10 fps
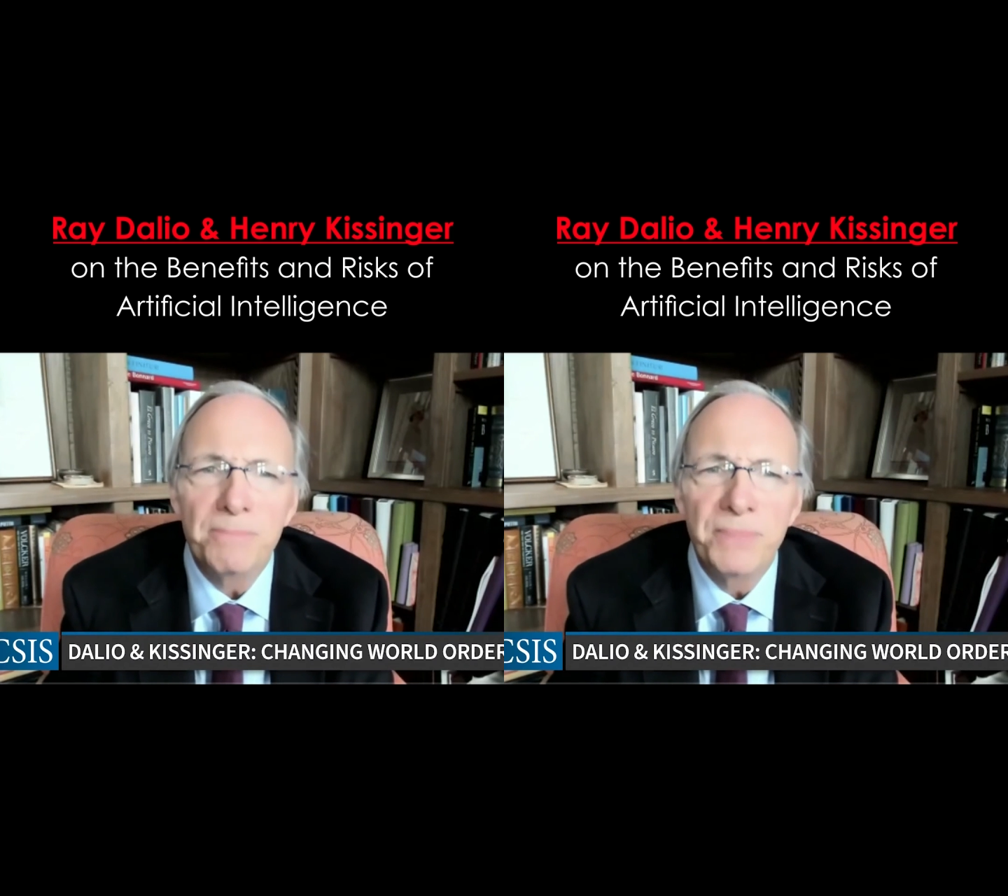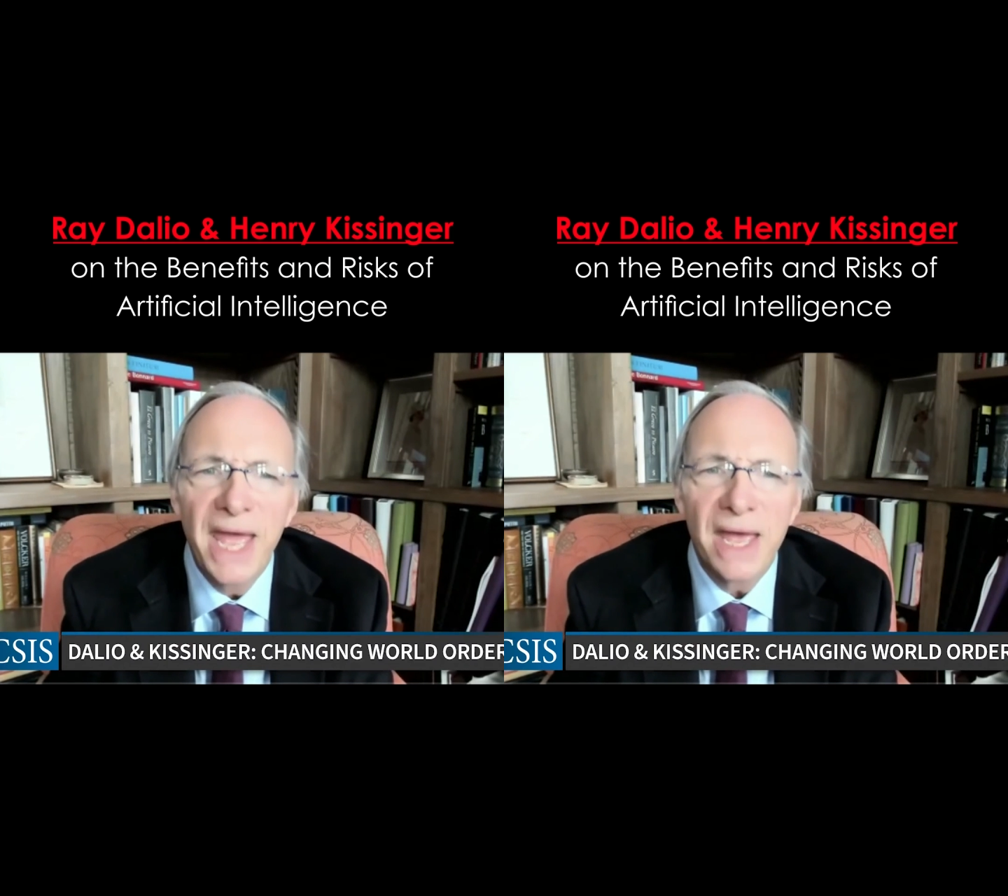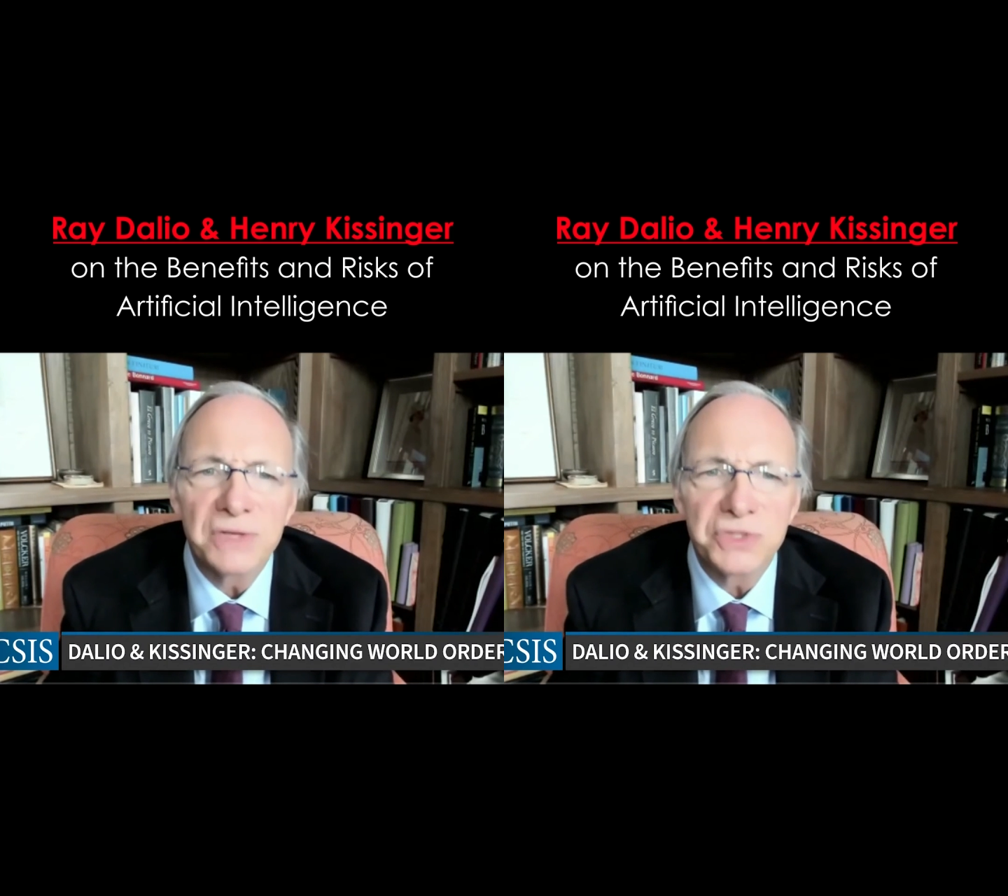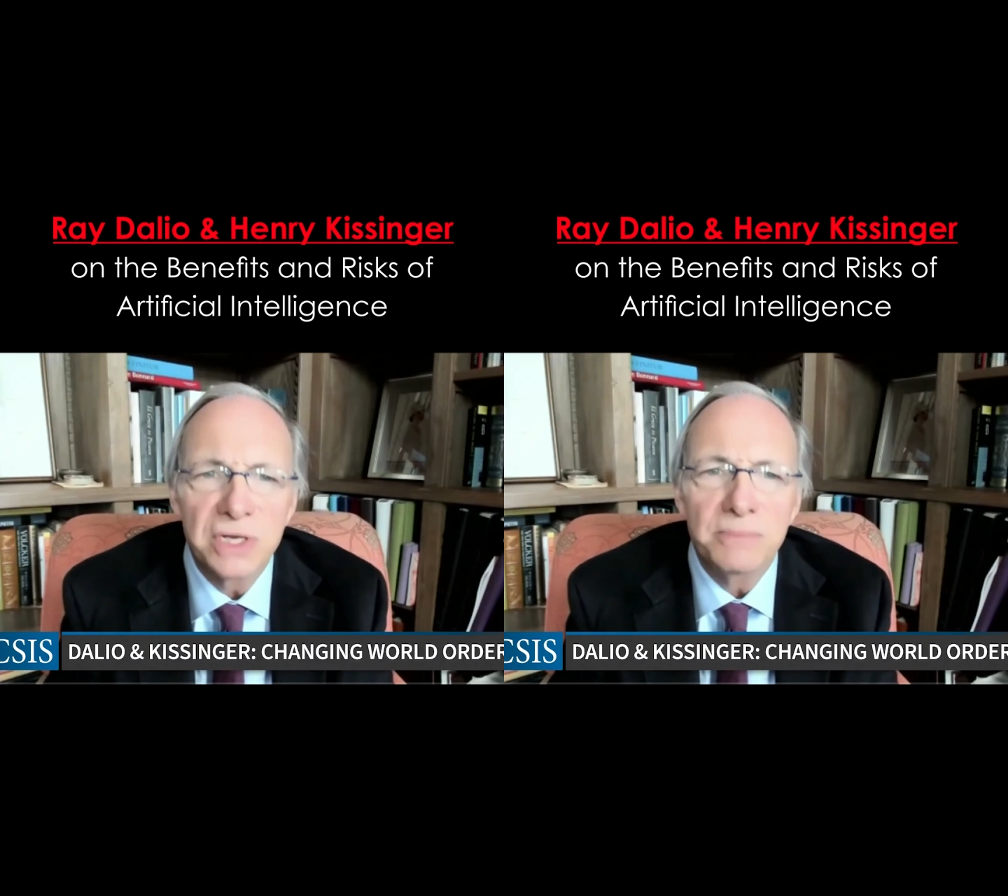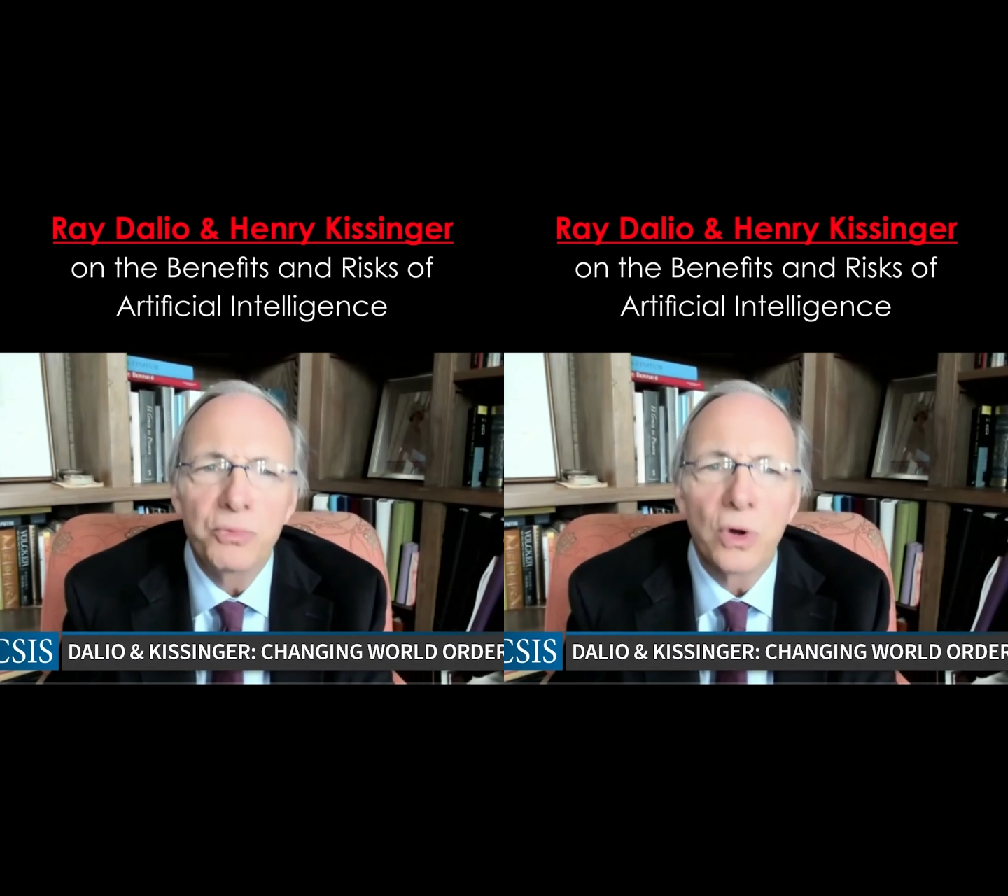past in
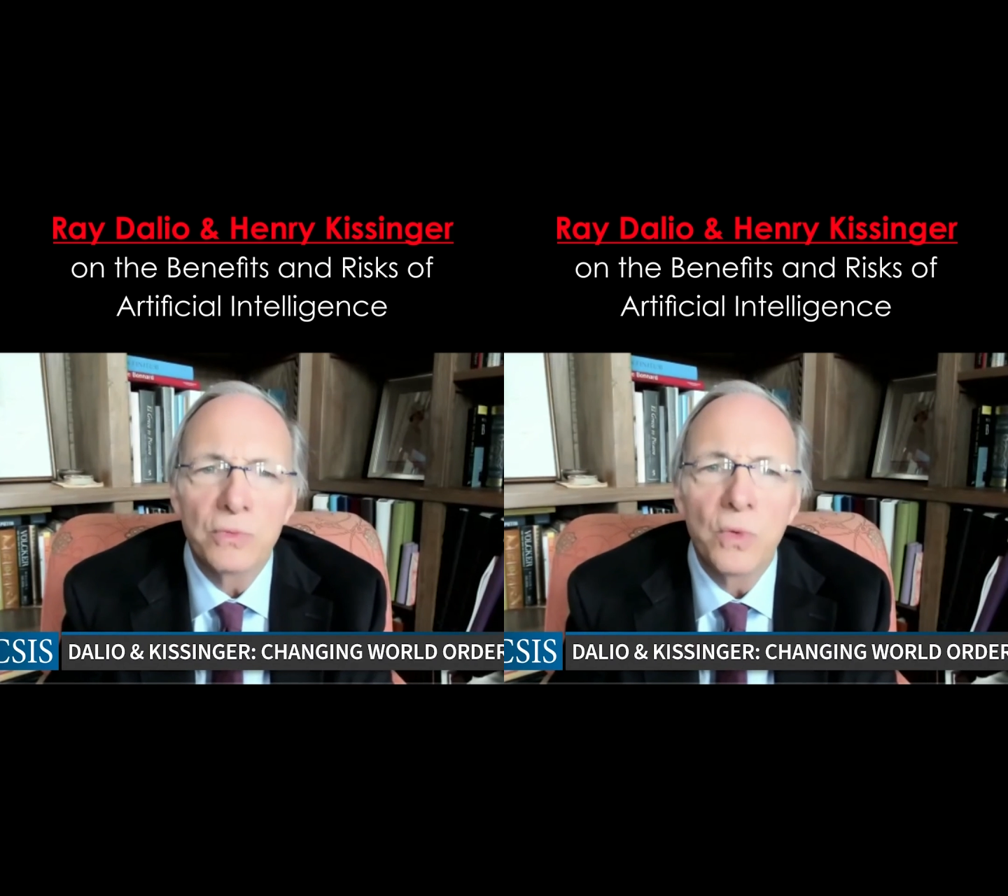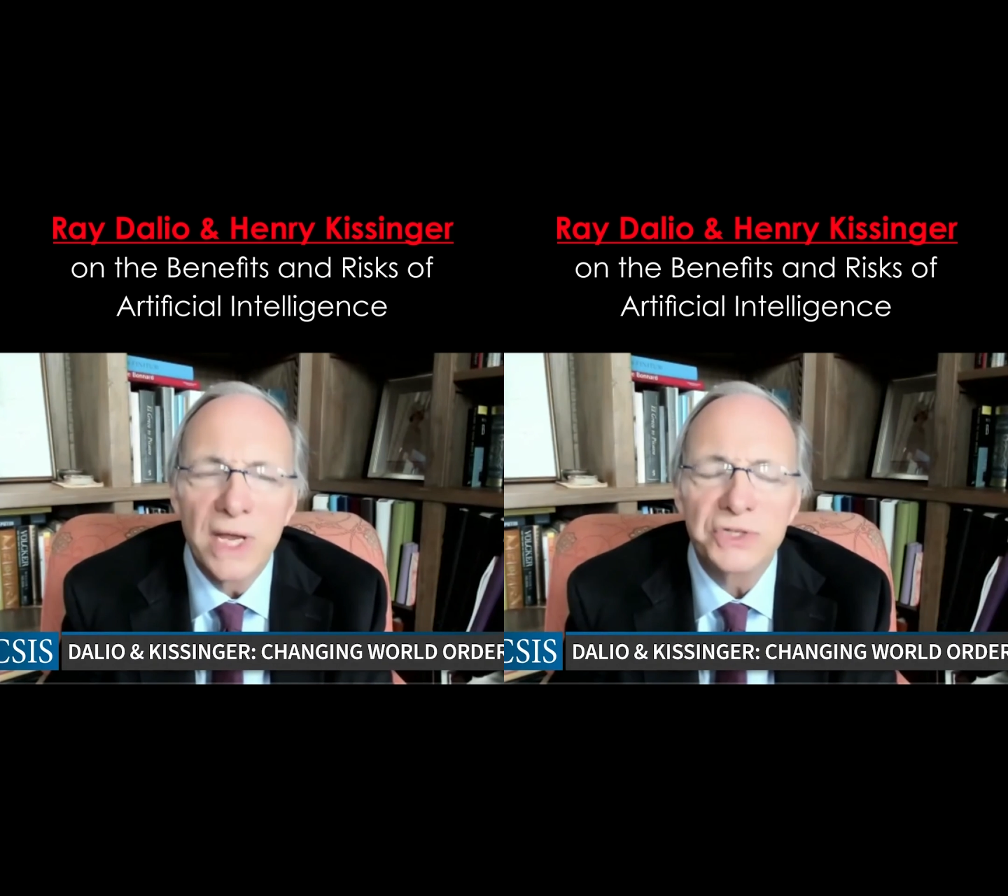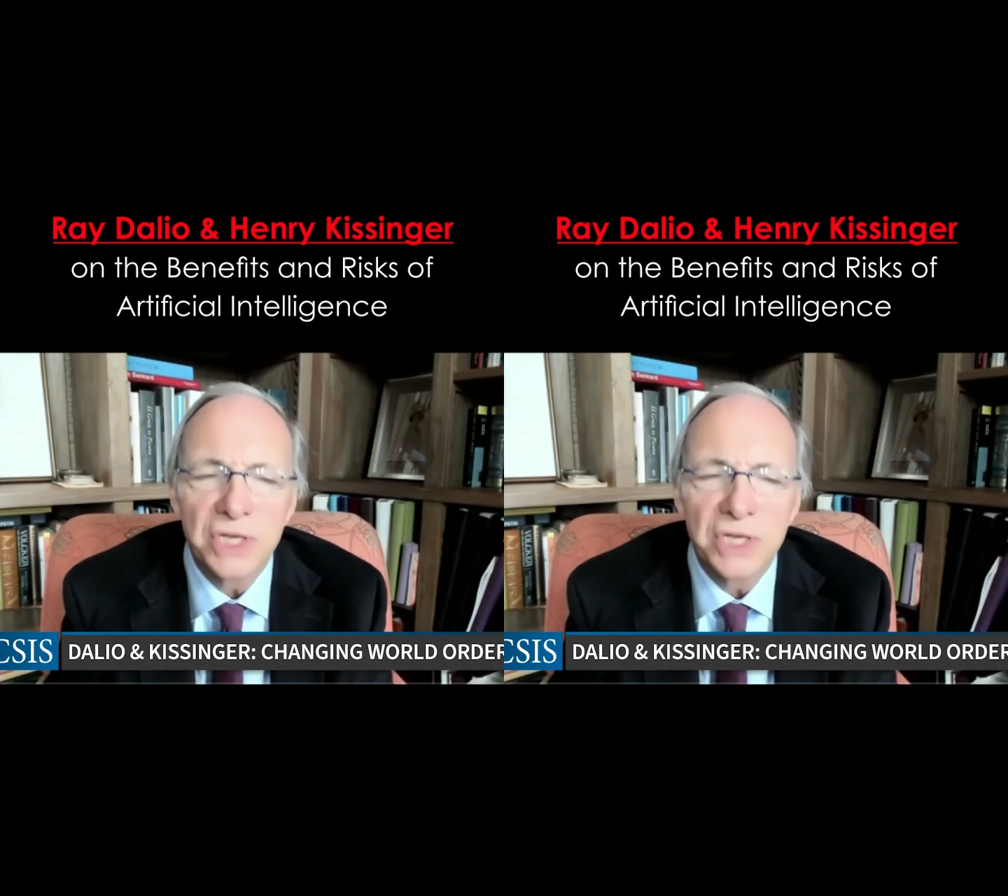important ways,